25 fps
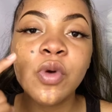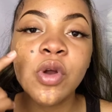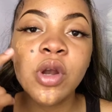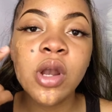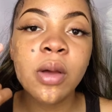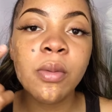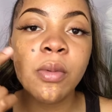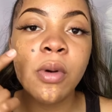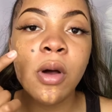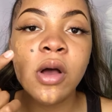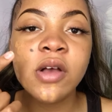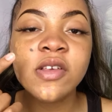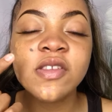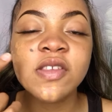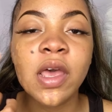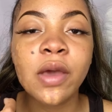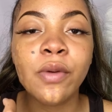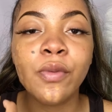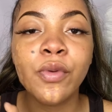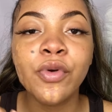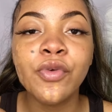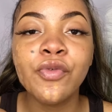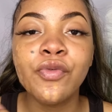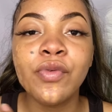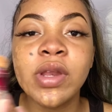marks, I
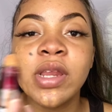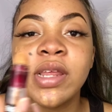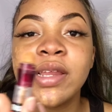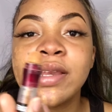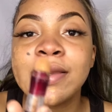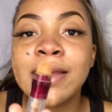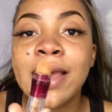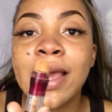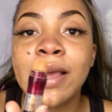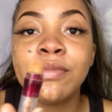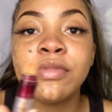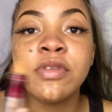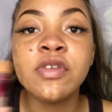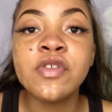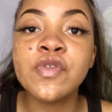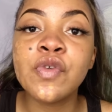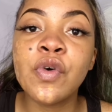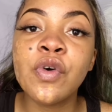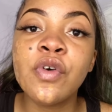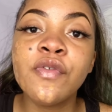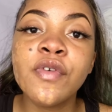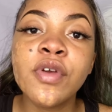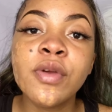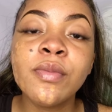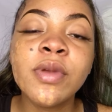won't really dab this
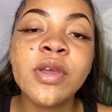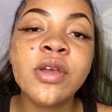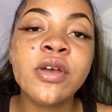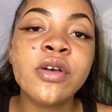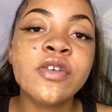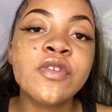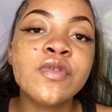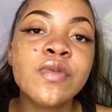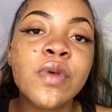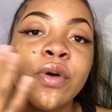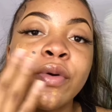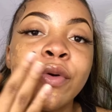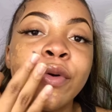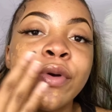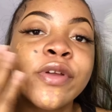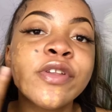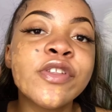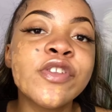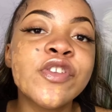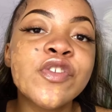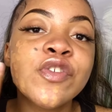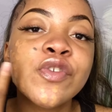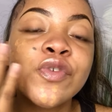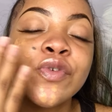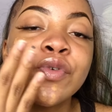over because we're going
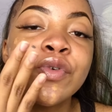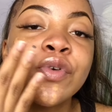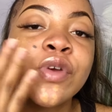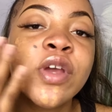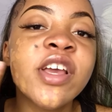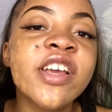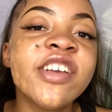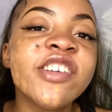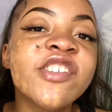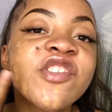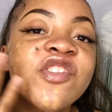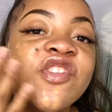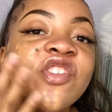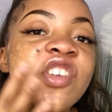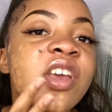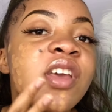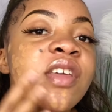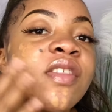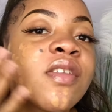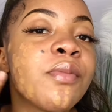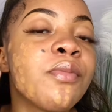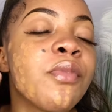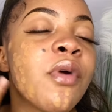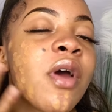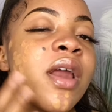to share
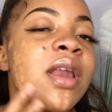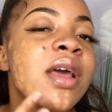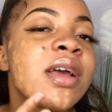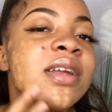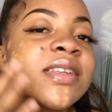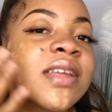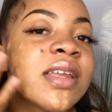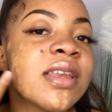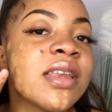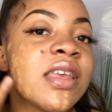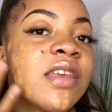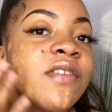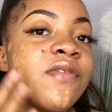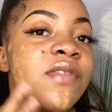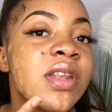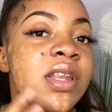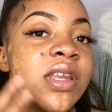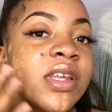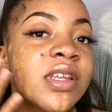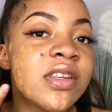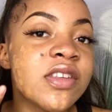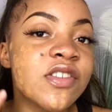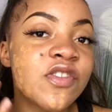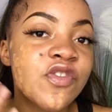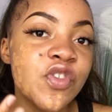the product and evenly
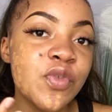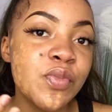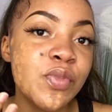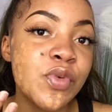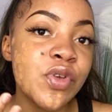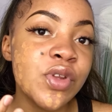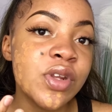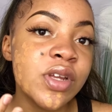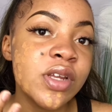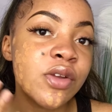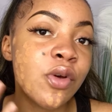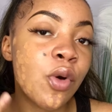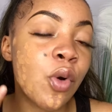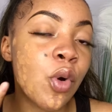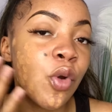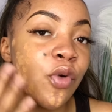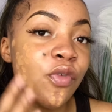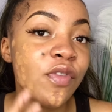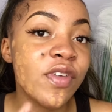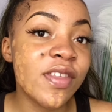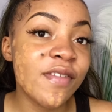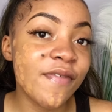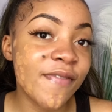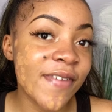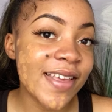distribute it all over
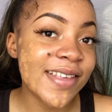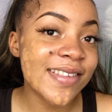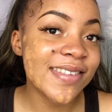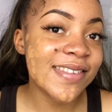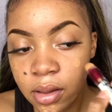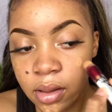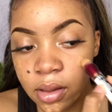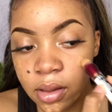the face.